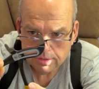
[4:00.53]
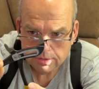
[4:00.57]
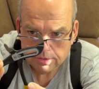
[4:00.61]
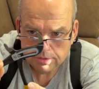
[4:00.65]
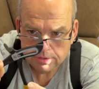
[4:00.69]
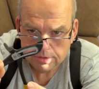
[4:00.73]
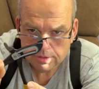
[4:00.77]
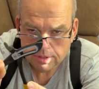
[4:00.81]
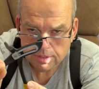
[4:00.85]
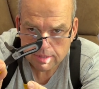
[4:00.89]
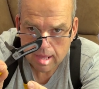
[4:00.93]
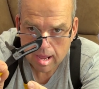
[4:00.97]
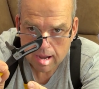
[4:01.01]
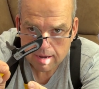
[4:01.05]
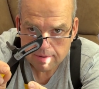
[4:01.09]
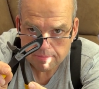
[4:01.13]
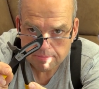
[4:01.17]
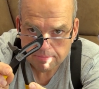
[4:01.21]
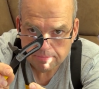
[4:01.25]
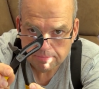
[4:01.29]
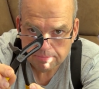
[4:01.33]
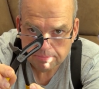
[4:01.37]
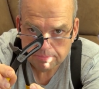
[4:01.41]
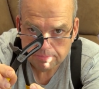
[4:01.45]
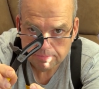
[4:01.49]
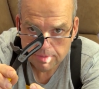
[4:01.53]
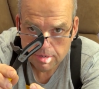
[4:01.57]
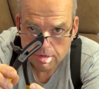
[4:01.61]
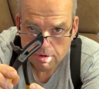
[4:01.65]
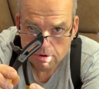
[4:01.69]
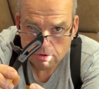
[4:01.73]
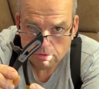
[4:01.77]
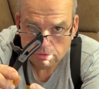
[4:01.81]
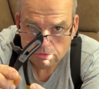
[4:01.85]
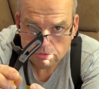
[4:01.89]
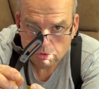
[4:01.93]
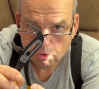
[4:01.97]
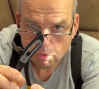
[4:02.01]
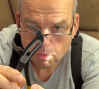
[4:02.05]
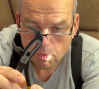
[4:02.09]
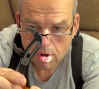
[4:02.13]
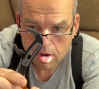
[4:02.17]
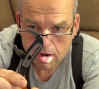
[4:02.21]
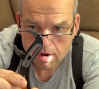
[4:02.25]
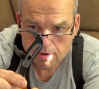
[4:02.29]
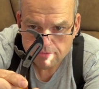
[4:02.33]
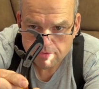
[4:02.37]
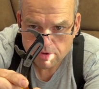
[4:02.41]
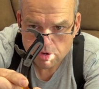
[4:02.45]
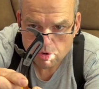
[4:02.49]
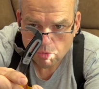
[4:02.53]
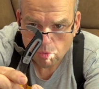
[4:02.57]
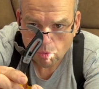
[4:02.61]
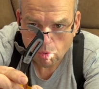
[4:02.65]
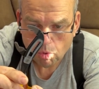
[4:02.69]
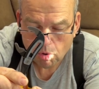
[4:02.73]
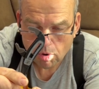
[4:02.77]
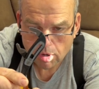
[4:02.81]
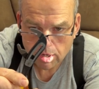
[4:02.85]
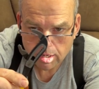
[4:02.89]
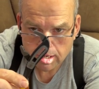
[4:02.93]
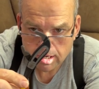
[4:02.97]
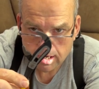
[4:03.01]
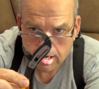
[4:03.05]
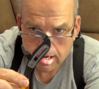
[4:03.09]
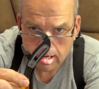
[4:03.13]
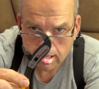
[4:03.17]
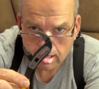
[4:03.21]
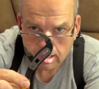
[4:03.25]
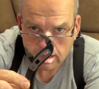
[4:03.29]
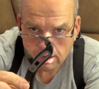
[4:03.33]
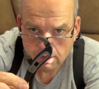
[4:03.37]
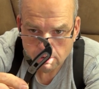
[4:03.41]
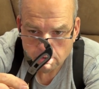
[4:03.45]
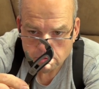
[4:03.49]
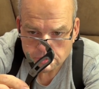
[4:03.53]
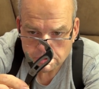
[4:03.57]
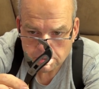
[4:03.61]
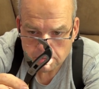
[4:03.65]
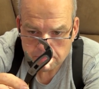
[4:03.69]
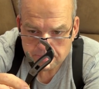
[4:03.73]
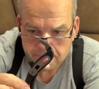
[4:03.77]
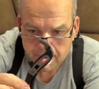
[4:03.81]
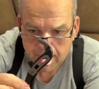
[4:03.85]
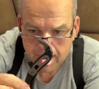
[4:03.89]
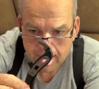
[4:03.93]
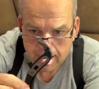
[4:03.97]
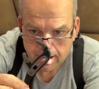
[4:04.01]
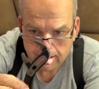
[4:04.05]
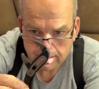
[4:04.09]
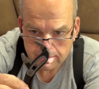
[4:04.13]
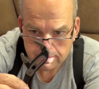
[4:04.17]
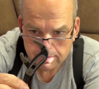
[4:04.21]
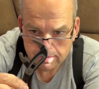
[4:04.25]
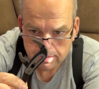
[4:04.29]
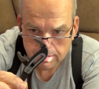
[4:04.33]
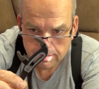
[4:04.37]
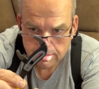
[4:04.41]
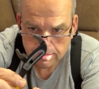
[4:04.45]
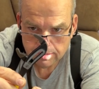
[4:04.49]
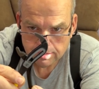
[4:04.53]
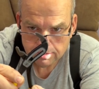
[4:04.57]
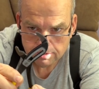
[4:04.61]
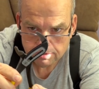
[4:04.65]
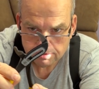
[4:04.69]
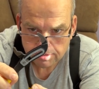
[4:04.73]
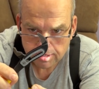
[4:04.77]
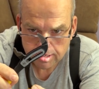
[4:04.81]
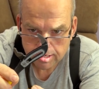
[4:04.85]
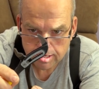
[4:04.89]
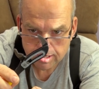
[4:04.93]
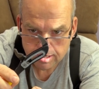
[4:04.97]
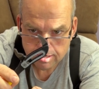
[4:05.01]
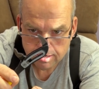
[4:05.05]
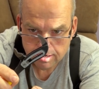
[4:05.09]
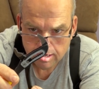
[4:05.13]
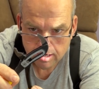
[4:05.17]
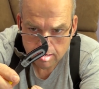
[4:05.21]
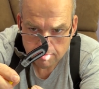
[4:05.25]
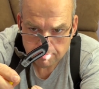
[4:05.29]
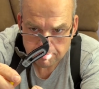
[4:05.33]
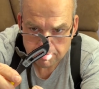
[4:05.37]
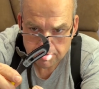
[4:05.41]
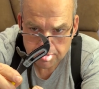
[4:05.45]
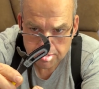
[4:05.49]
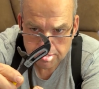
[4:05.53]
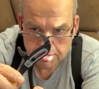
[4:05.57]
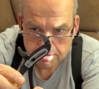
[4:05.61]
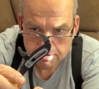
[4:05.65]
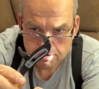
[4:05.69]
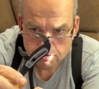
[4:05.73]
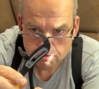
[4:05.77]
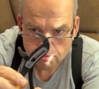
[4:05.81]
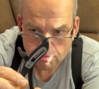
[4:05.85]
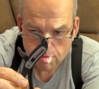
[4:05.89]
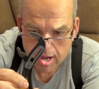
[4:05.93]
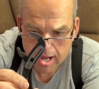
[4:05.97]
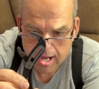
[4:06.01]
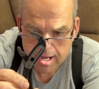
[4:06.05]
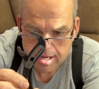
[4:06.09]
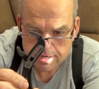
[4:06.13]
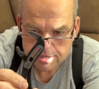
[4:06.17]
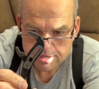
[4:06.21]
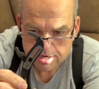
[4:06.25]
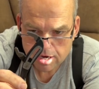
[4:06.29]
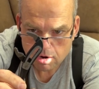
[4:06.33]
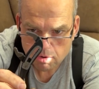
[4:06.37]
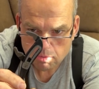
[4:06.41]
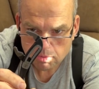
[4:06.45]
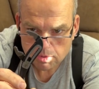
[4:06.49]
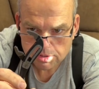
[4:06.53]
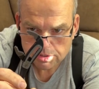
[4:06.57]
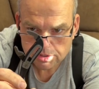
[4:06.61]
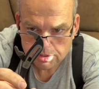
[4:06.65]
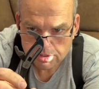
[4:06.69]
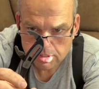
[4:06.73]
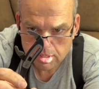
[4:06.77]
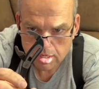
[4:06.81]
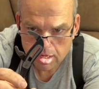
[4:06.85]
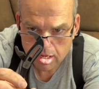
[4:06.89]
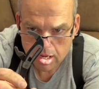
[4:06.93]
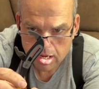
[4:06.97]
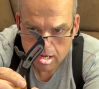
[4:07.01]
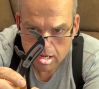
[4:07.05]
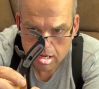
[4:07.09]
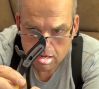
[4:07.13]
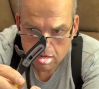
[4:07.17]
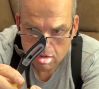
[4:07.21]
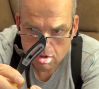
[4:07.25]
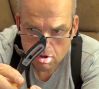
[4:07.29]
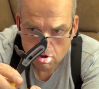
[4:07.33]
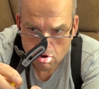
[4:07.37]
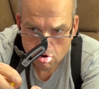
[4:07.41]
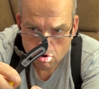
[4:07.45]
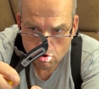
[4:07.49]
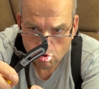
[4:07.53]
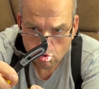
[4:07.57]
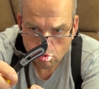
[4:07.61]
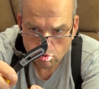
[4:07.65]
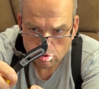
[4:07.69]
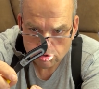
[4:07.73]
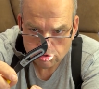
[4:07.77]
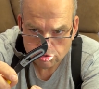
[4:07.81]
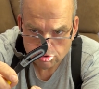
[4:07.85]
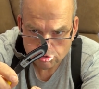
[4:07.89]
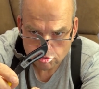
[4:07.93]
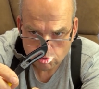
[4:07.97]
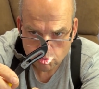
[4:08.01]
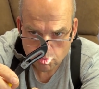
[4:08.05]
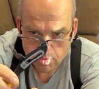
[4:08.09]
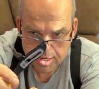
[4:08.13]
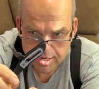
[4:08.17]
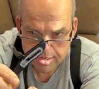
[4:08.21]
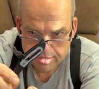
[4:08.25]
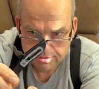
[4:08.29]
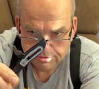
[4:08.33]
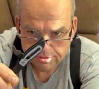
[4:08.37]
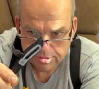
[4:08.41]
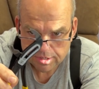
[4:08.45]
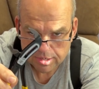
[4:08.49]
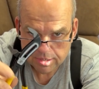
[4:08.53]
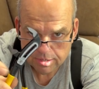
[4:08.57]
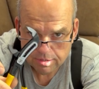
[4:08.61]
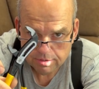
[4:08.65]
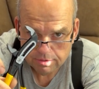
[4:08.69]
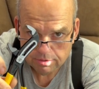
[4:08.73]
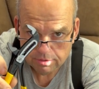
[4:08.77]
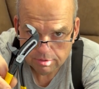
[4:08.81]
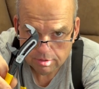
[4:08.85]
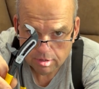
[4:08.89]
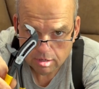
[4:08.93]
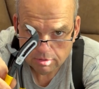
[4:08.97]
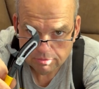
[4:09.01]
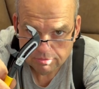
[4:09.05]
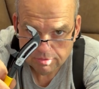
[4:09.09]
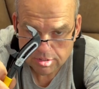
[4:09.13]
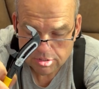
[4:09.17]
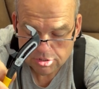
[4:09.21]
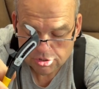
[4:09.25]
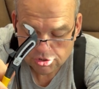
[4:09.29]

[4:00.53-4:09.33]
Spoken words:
to that, to wherever you want it, and then close it back. Okay, you get a pretty good range, I would say, on squeezing of these